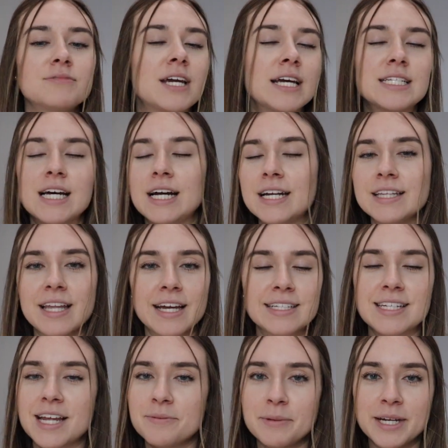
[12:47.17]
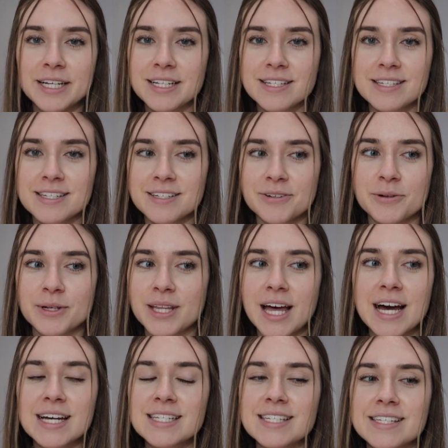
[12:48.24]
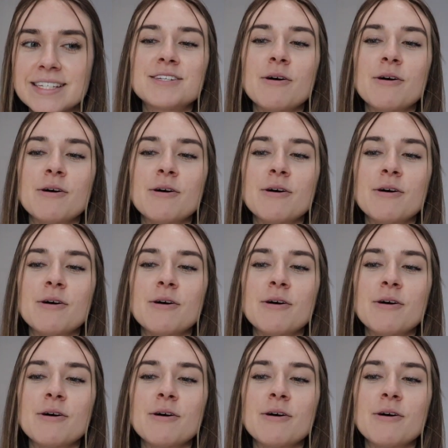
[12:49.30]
get done in like 10 minutes or less.